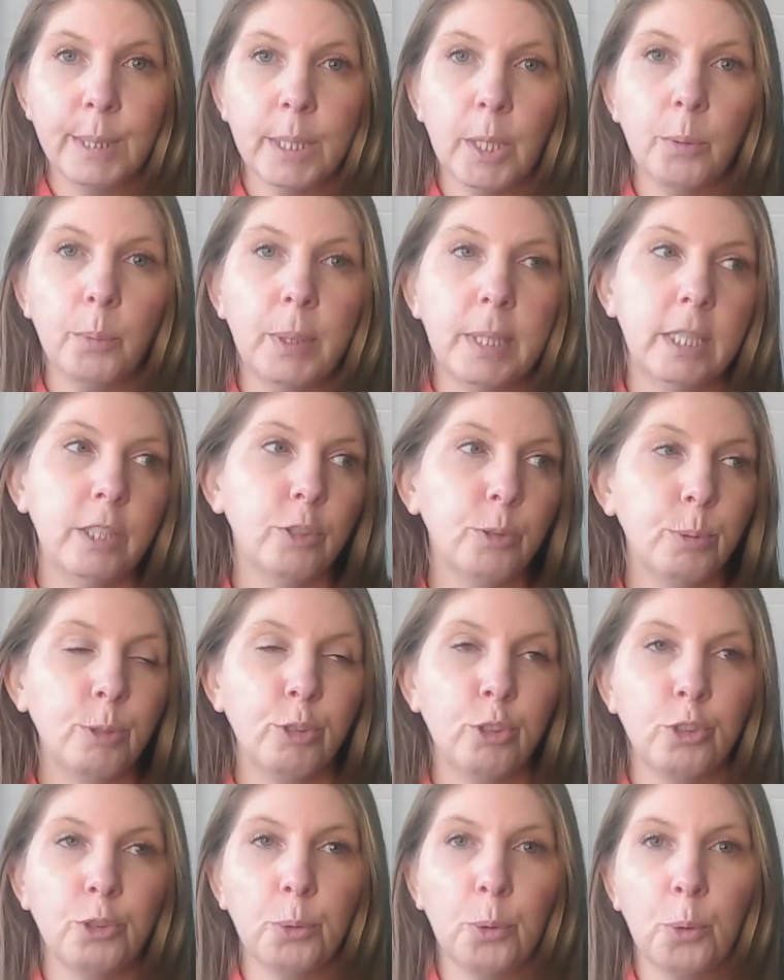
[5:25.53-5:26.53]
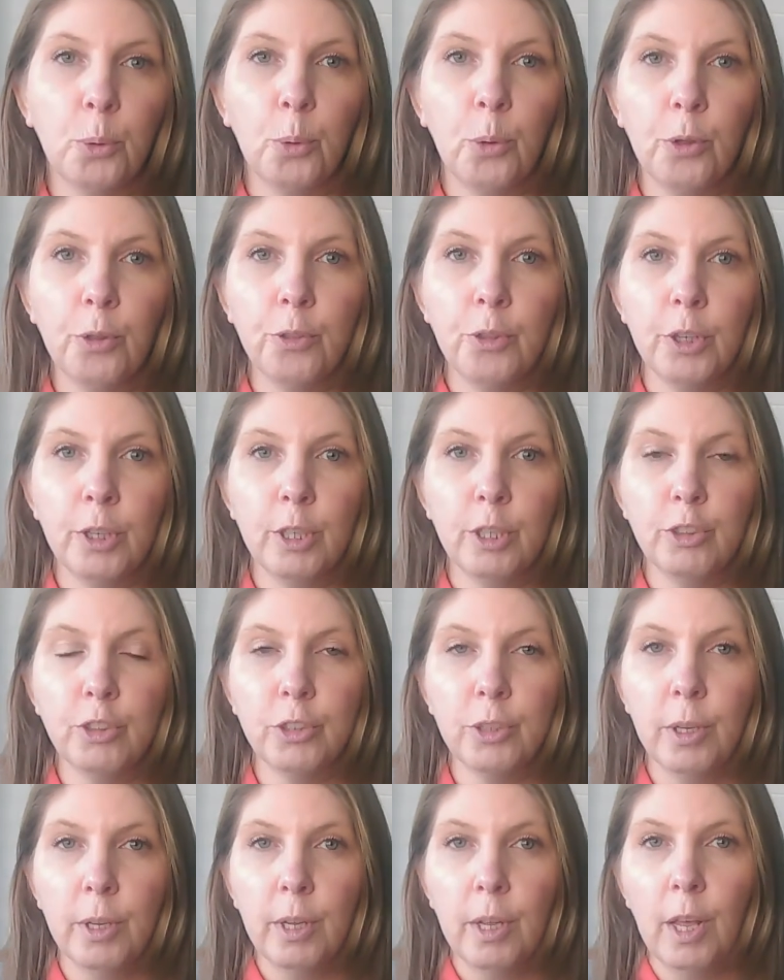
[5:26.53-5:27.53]
So we need to ensure
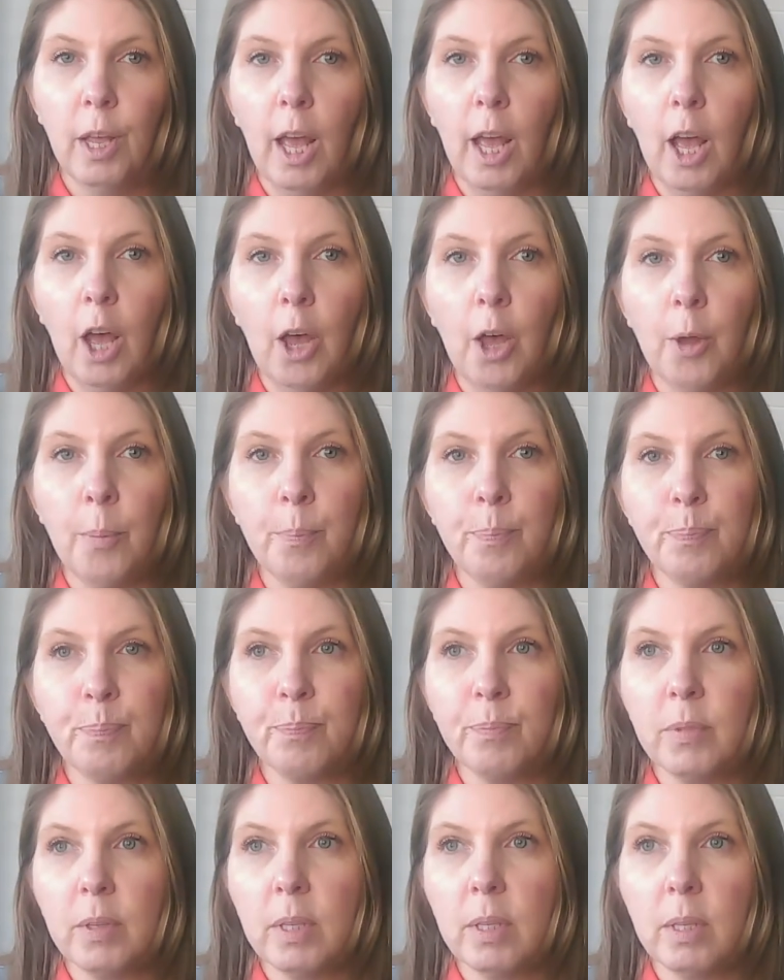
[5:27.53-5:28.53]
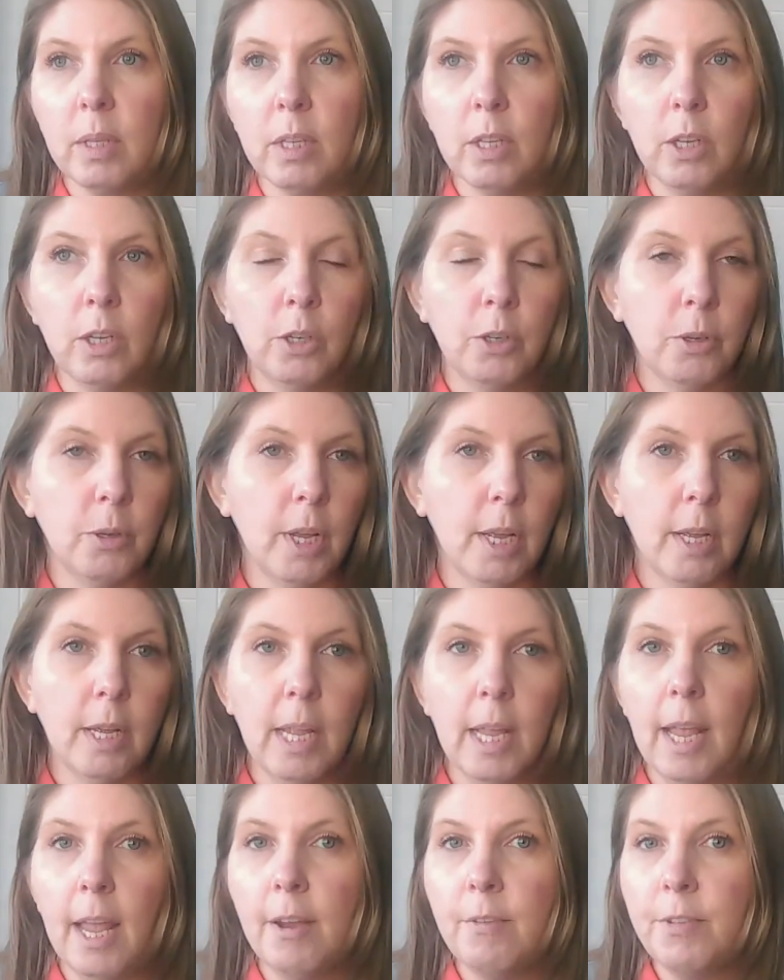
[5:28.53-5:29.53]
that you know,
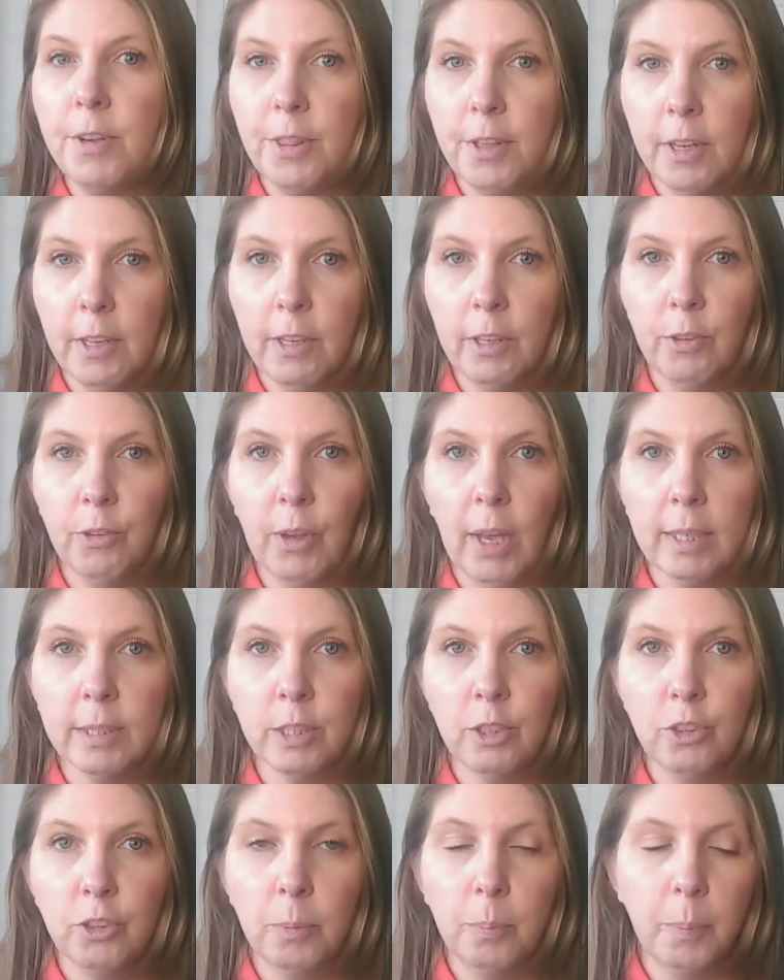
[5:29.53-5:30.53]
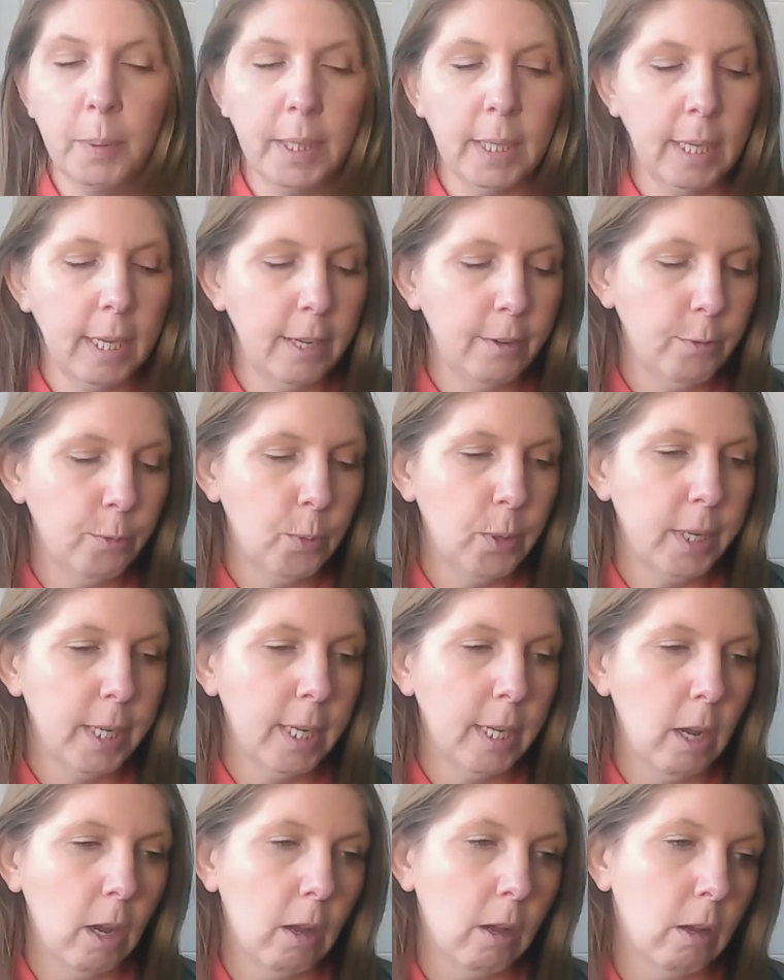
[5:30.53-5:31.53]
everything is as it should be. If
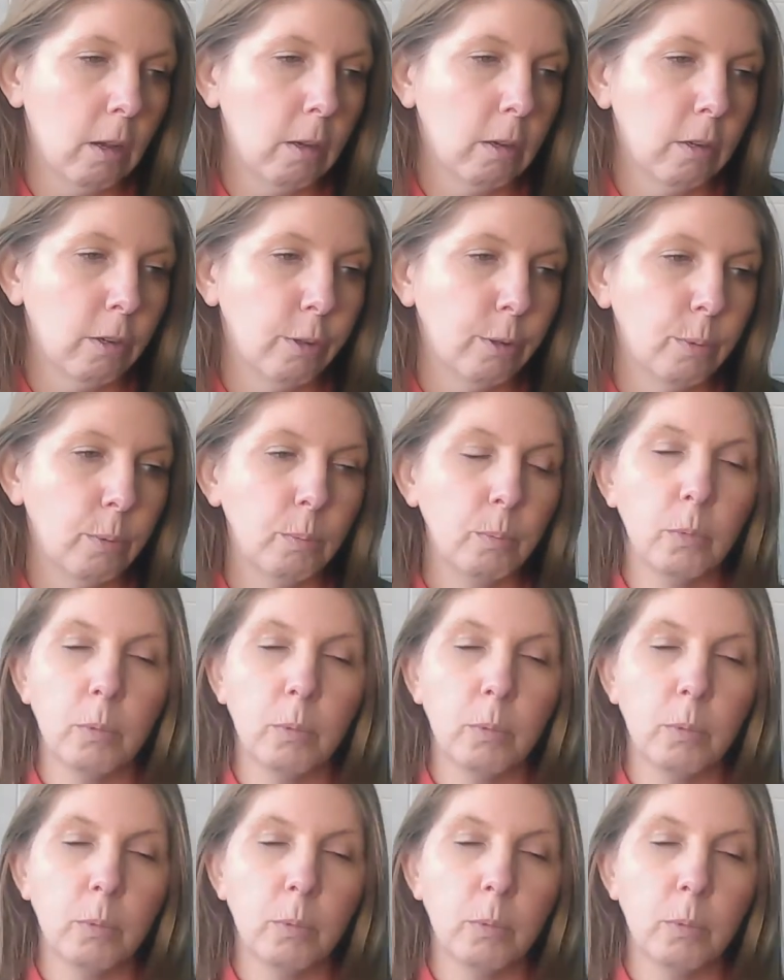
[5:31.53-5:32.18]
we are